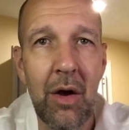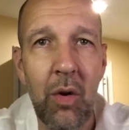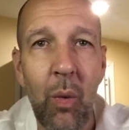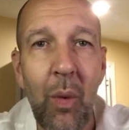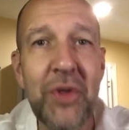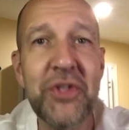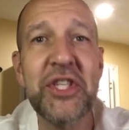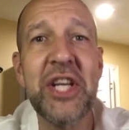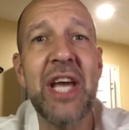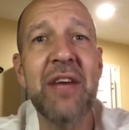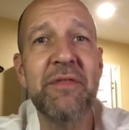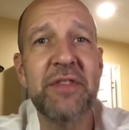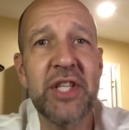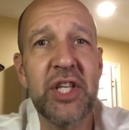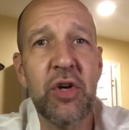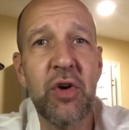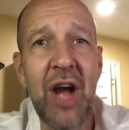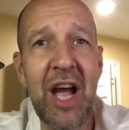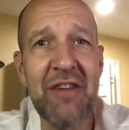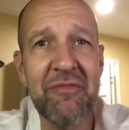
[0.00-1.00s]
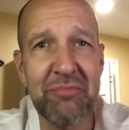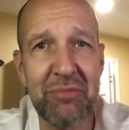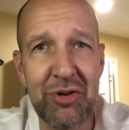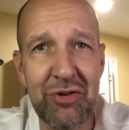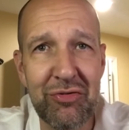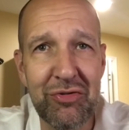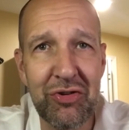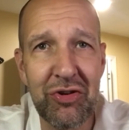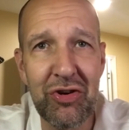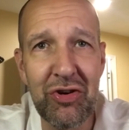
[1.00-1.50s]
Once again, for the Craft
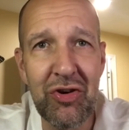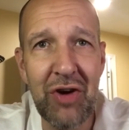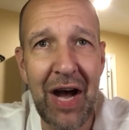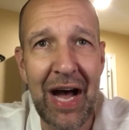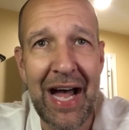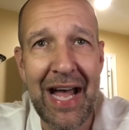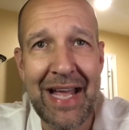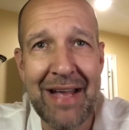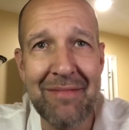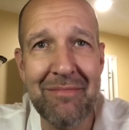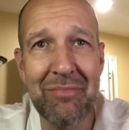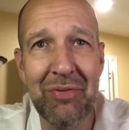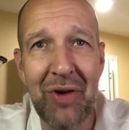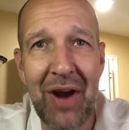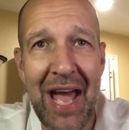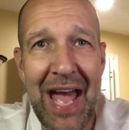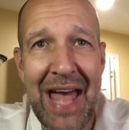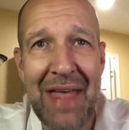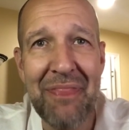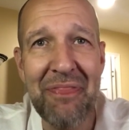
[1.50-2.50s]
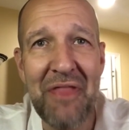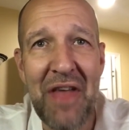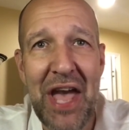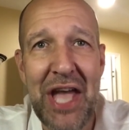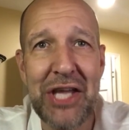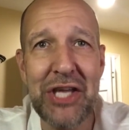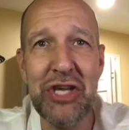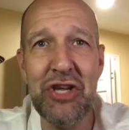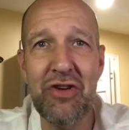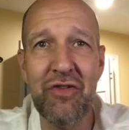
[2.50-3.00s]
Brew crew, I am Brad.
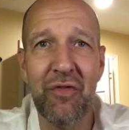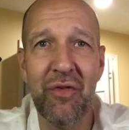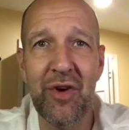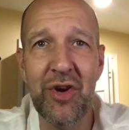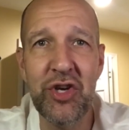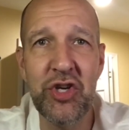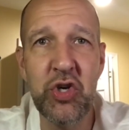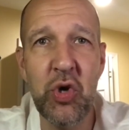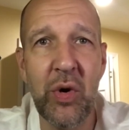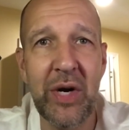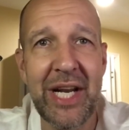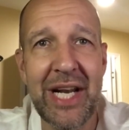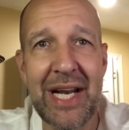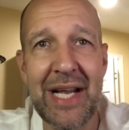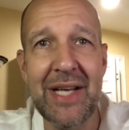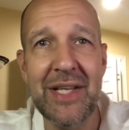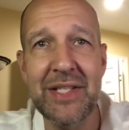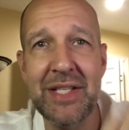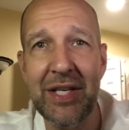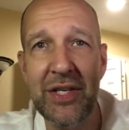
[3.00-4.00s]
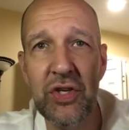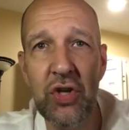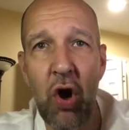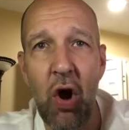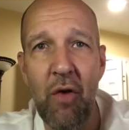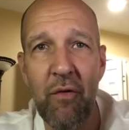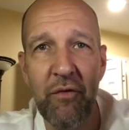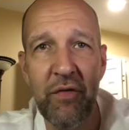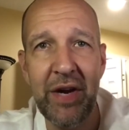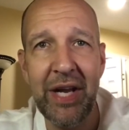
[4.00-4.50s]
Thank you for joining us, and
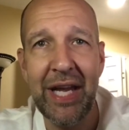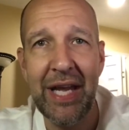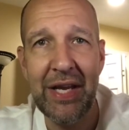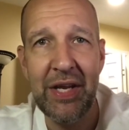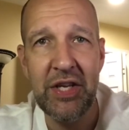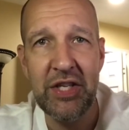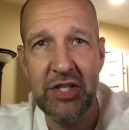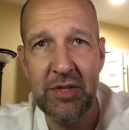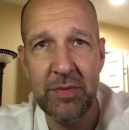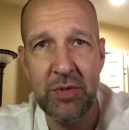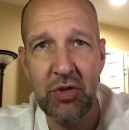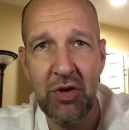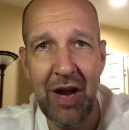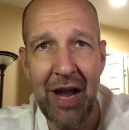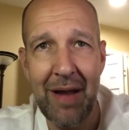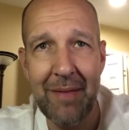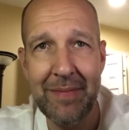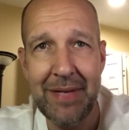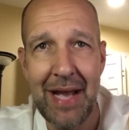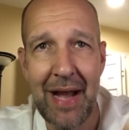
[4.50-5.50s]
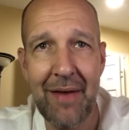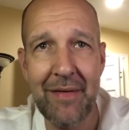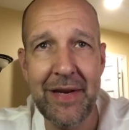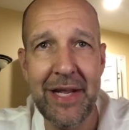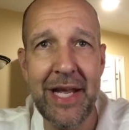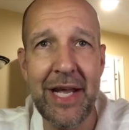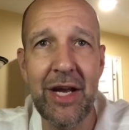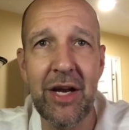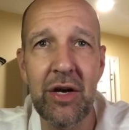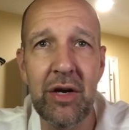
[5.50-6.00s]
don't forget to subscribe down
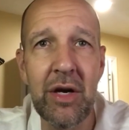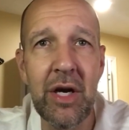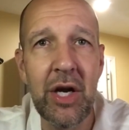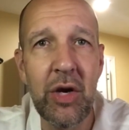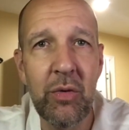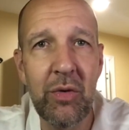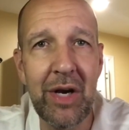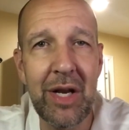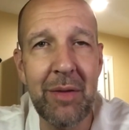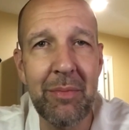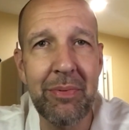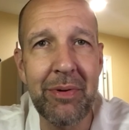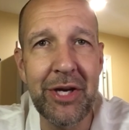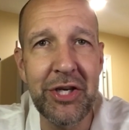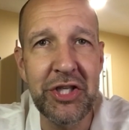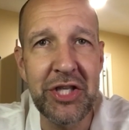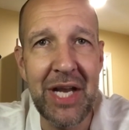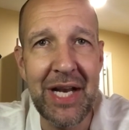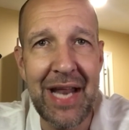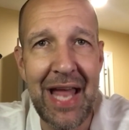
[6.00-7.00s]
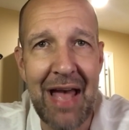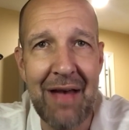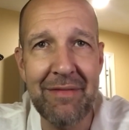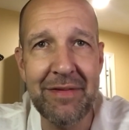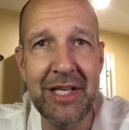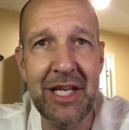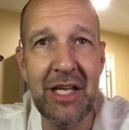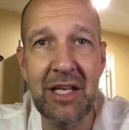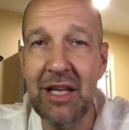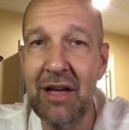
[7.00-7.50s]
here. Really appreciate
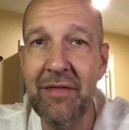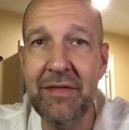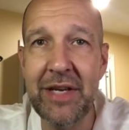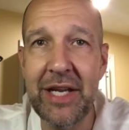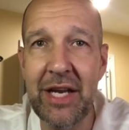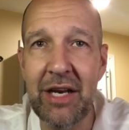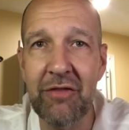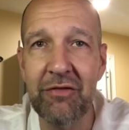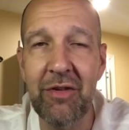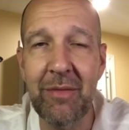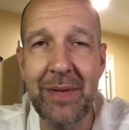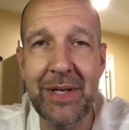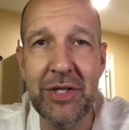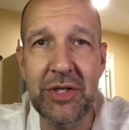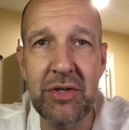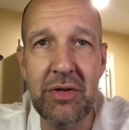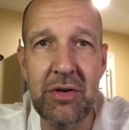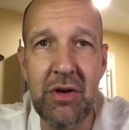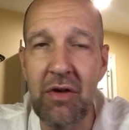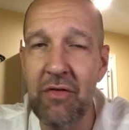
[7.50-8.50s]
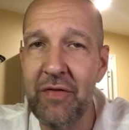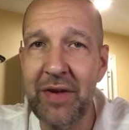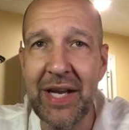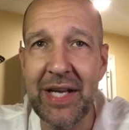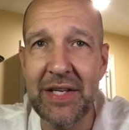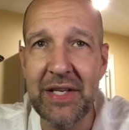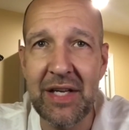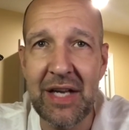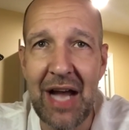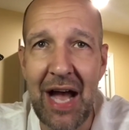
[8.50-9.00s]
having you. I'd love to hear from you too. Don't
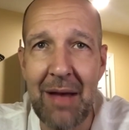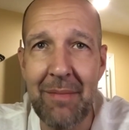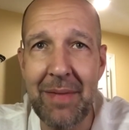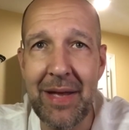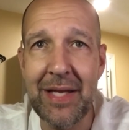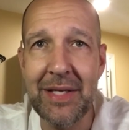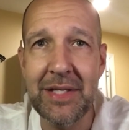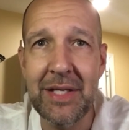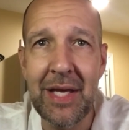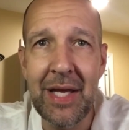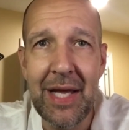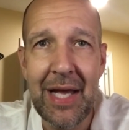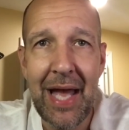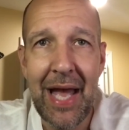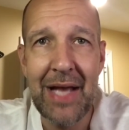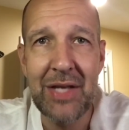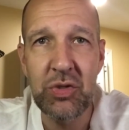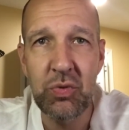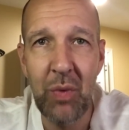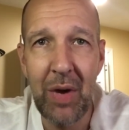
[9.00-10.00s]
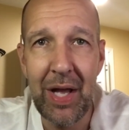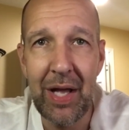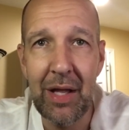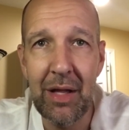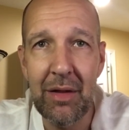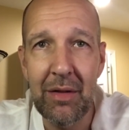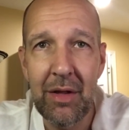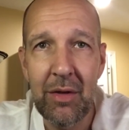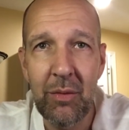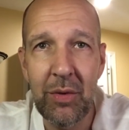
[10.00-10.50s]
forget to comment as
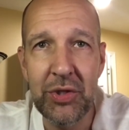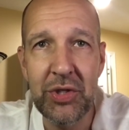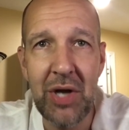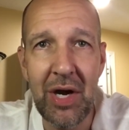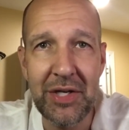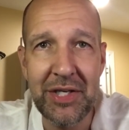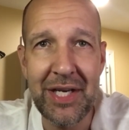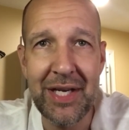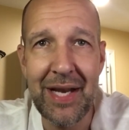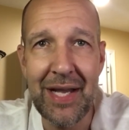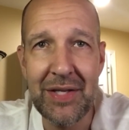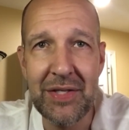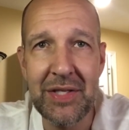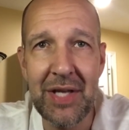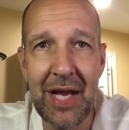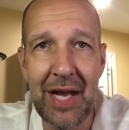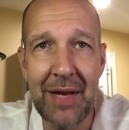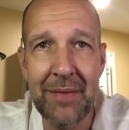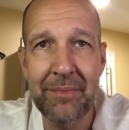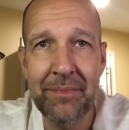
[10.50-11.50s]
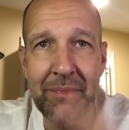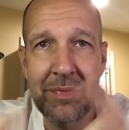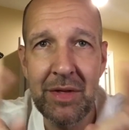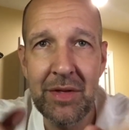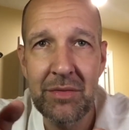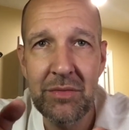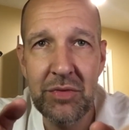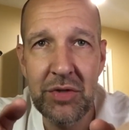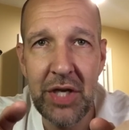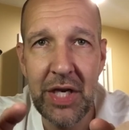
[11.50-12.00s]
well. We'll talk to you next time.
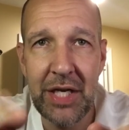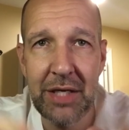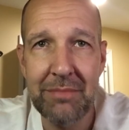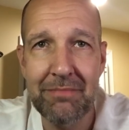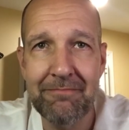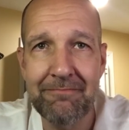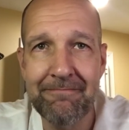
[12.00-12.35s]
See ya.